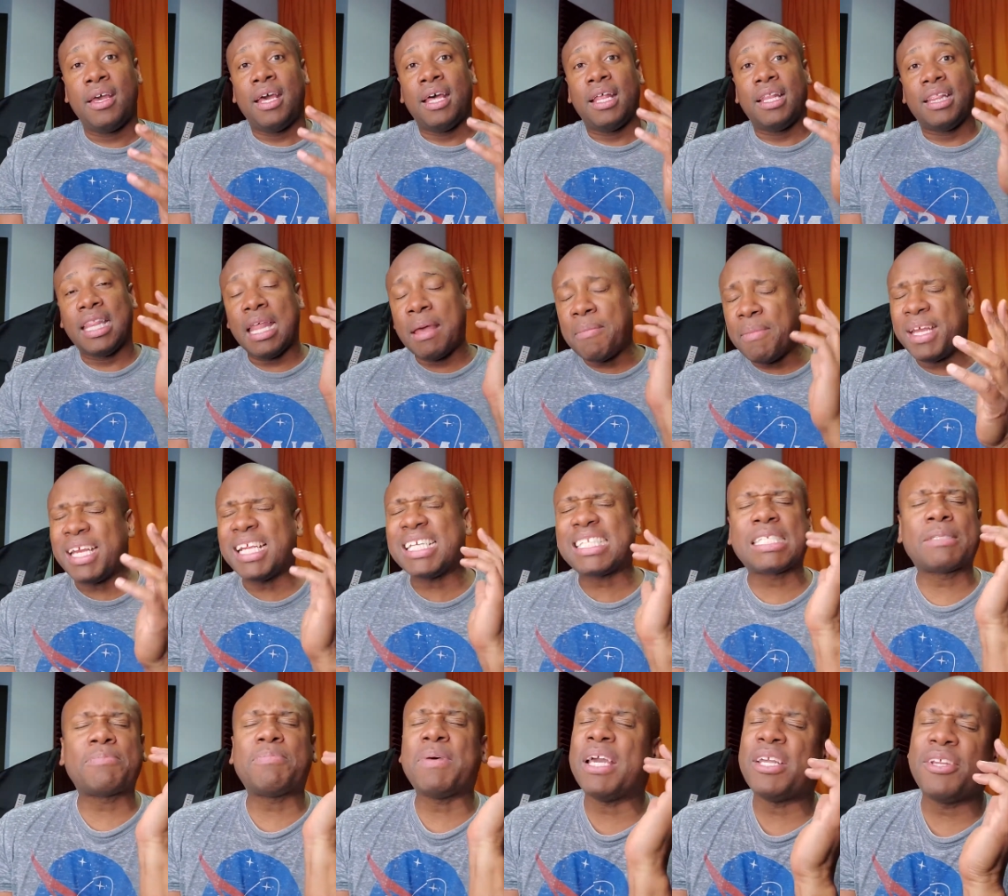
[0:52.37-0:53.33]
Let me just
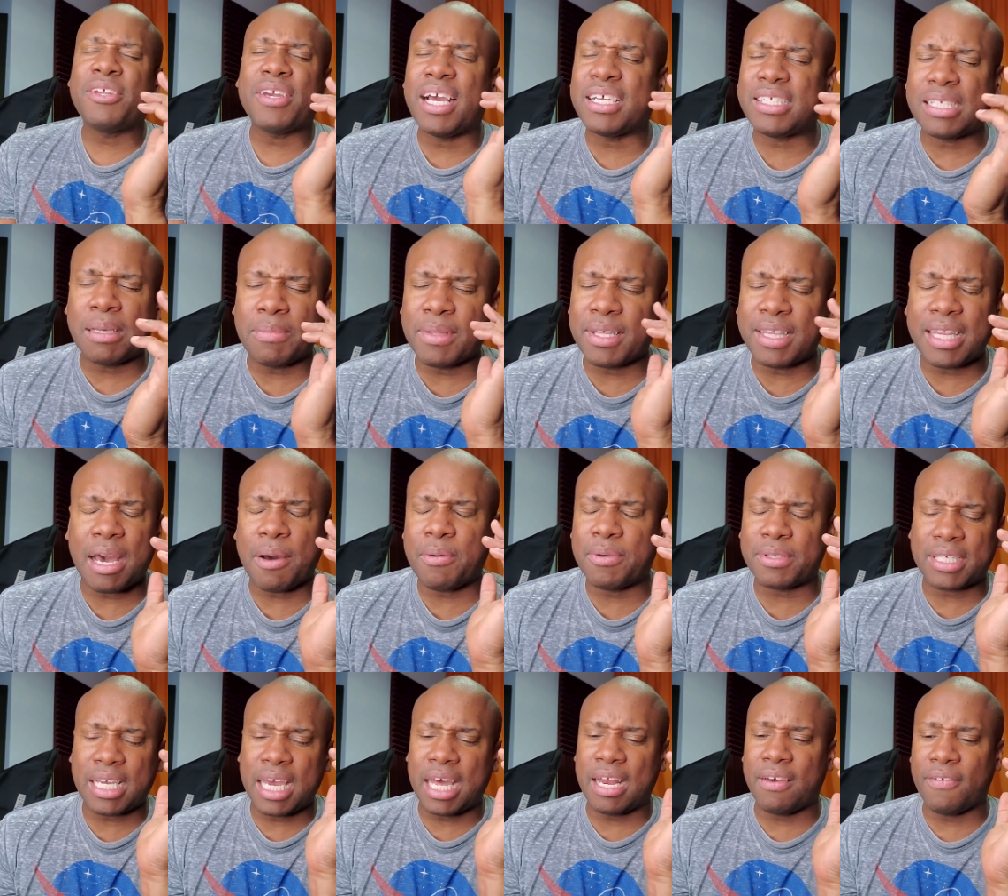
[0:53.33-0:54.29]
explain to you guys something that was
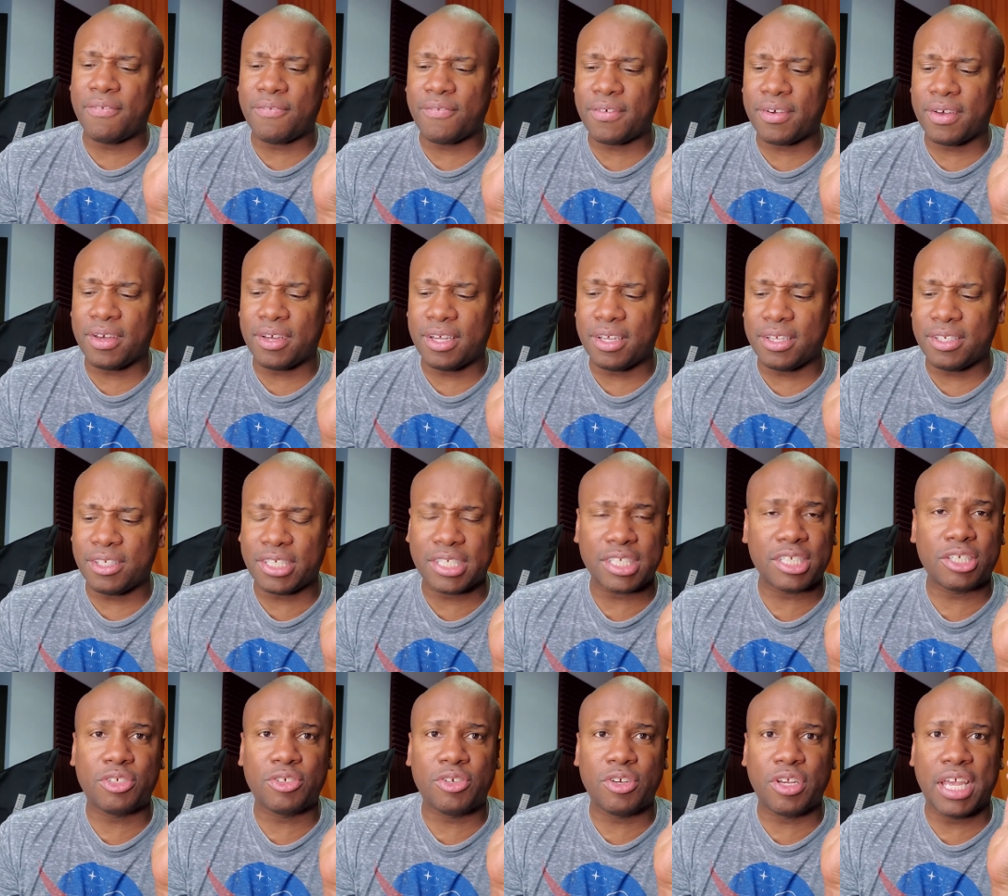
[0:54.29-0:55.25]
kind of
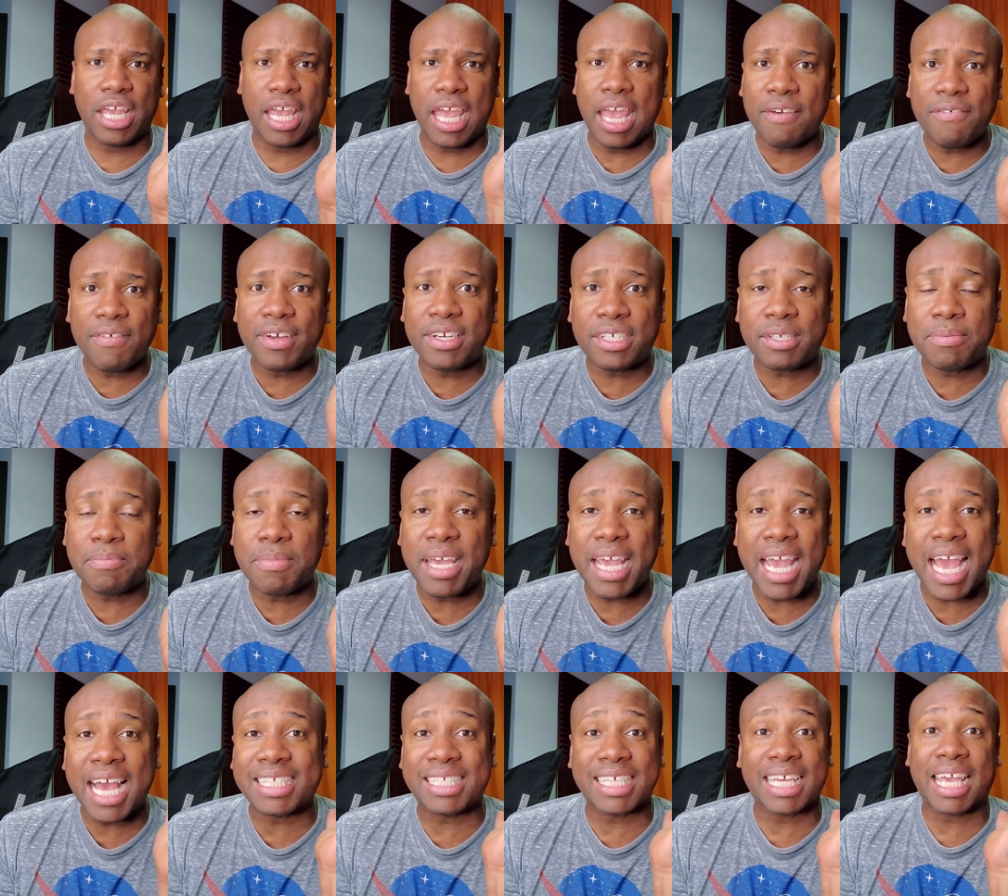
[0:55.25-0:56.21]
just given to me
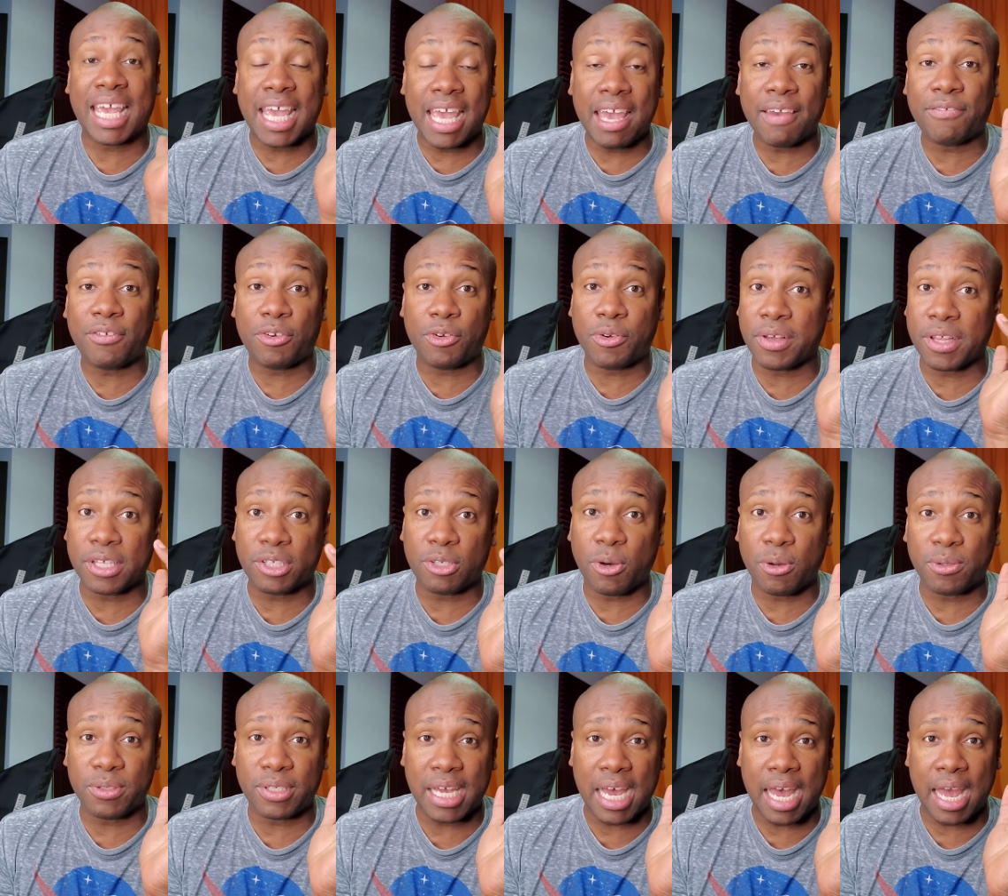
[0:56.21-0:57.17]
as a gift during this
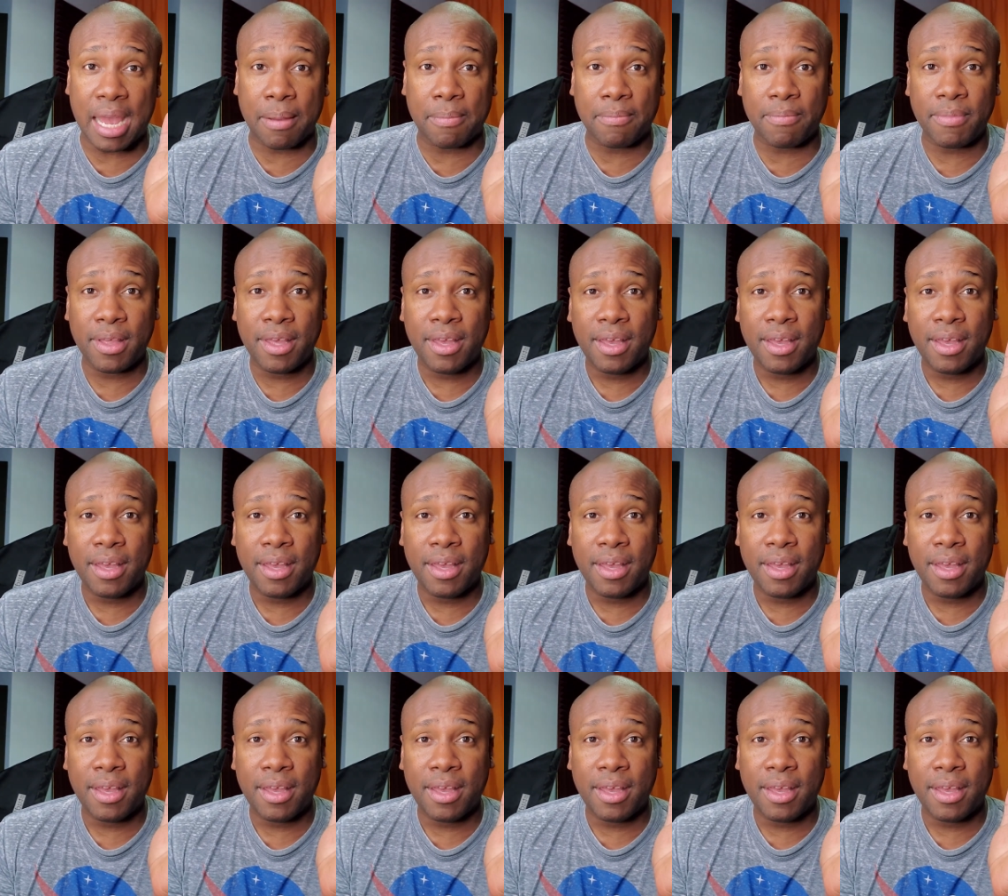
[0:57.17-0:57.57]
whole time.